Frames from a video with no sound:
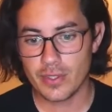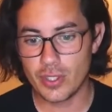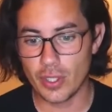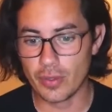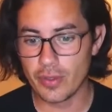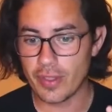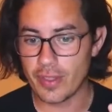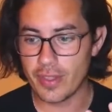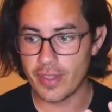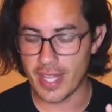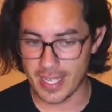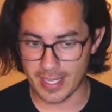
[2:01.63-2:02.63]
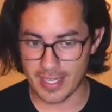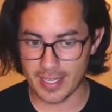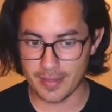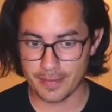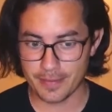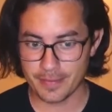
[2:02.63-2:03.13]
don't
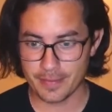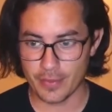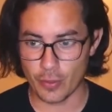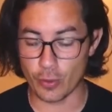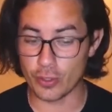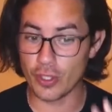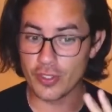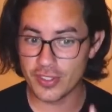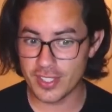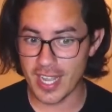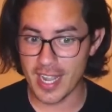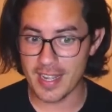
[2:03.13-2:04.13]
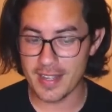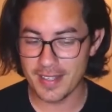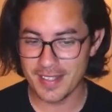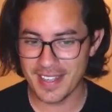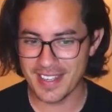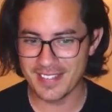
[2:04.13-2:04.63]
think or don't say,